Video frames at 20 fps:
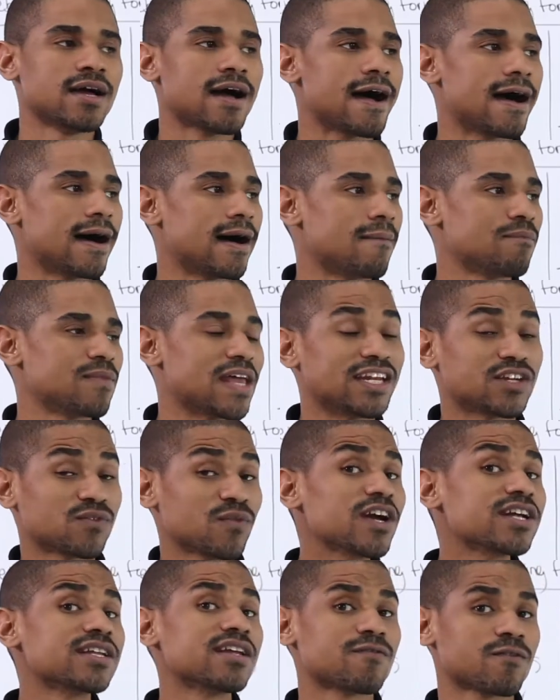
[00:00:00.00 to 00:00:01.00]
And it's
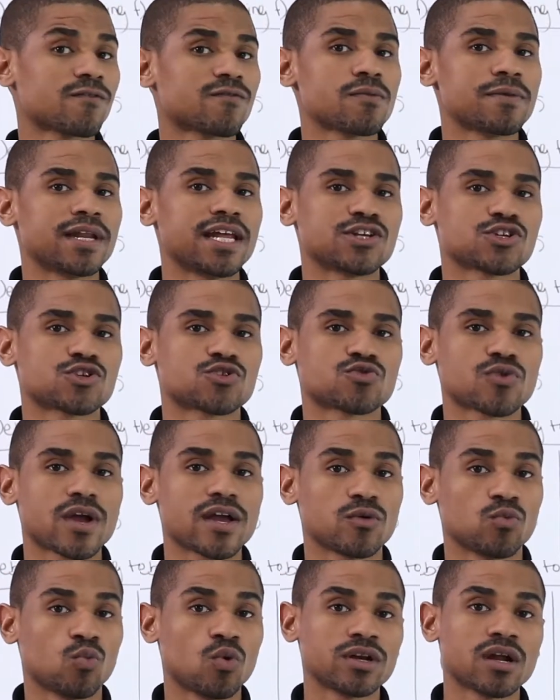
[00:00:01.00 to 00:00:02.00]
very different from an interest
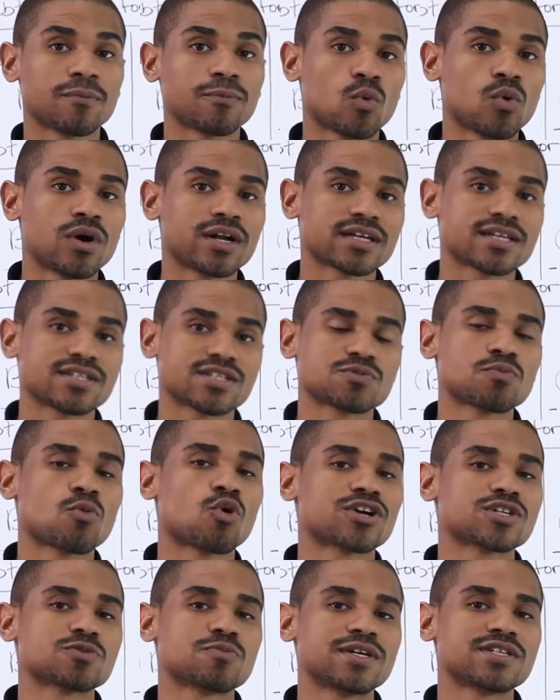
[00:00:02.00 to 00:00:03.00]
rate. Number one, because it's more
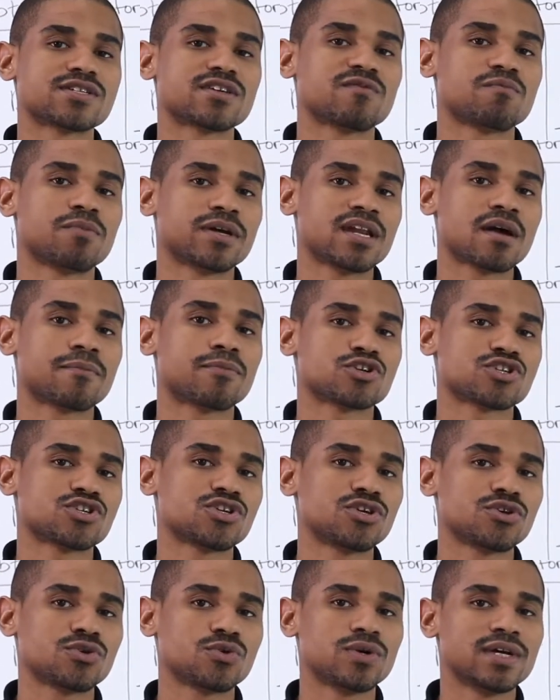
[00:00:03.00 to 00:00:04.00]
expensive, but number
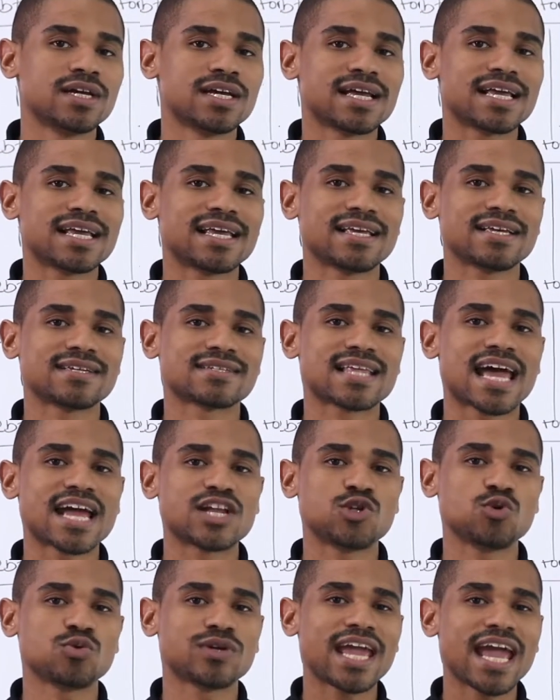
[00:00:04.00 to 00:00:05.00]
two is that
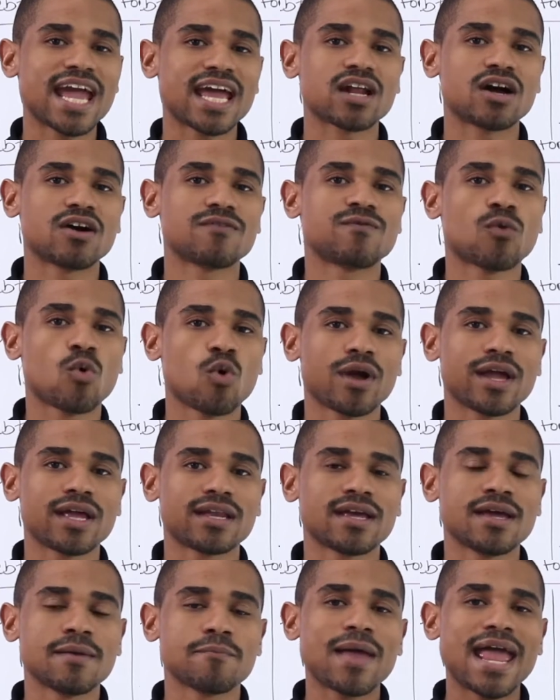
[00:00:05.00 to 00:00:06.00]
you can't
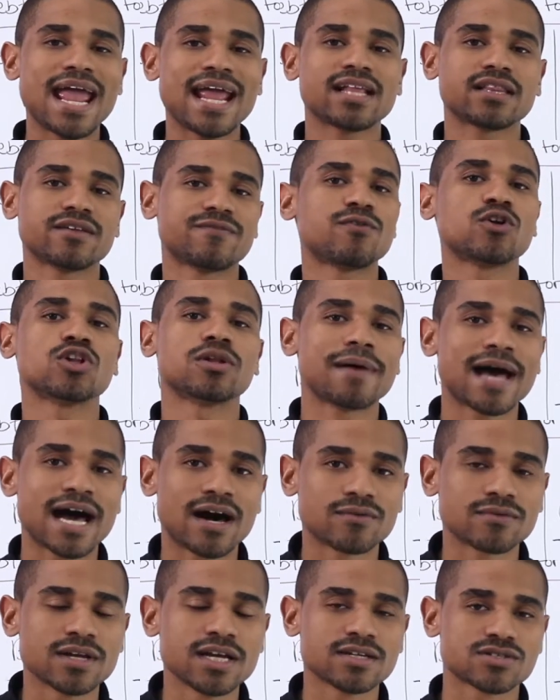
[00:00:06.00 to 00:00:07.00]
avoid paying the full
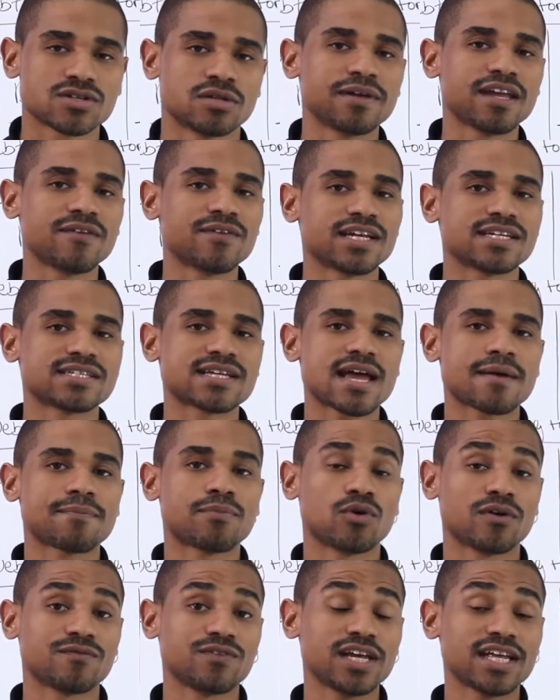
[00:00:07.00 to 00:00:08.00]
amount. So let me give you an
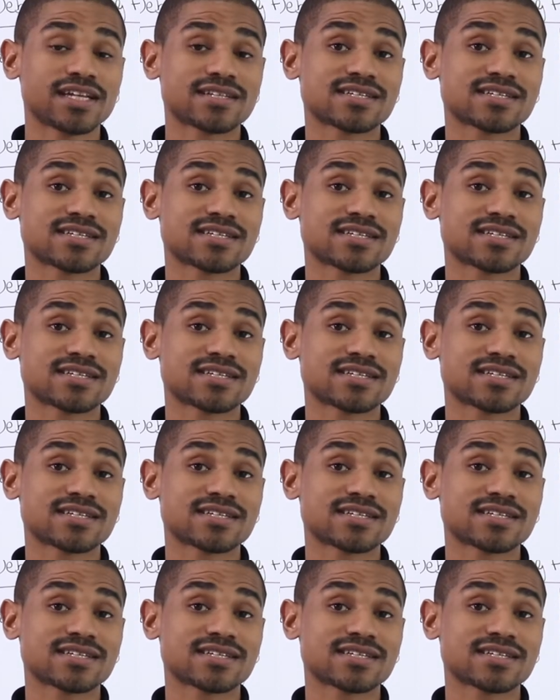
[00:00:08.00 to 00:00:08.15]
example. If you get